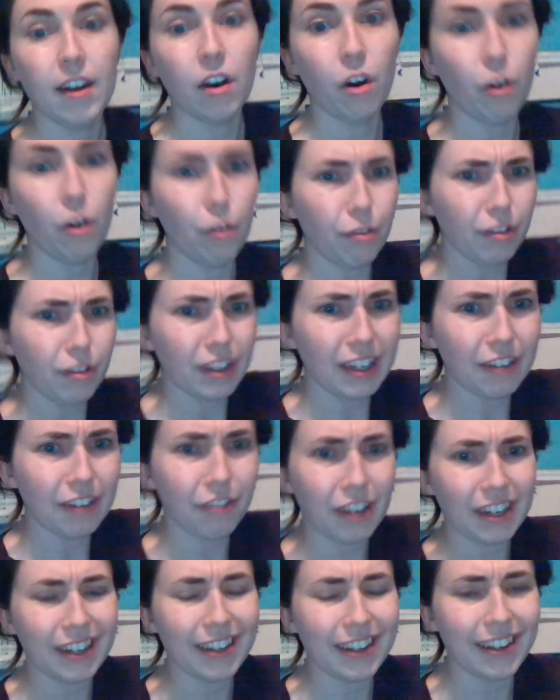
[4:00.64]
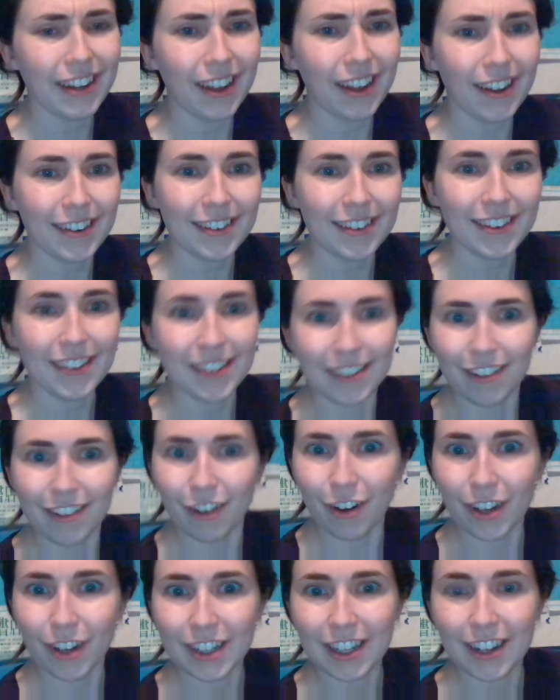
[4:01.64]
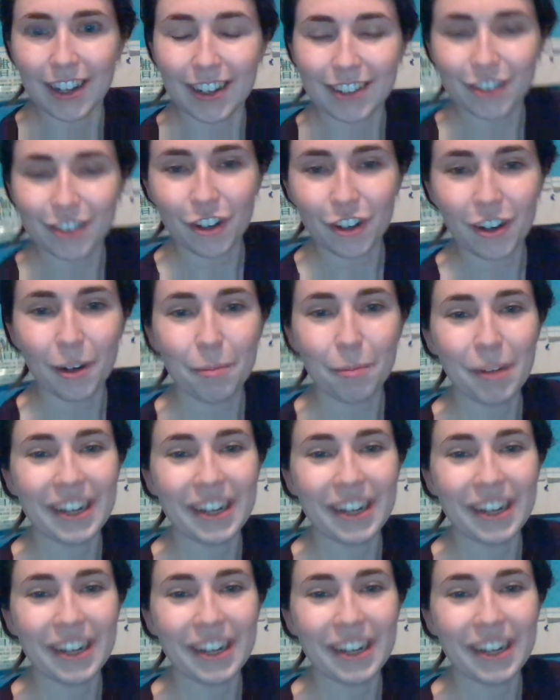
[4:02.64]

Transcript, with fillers: Hopefully, if I can get an online job.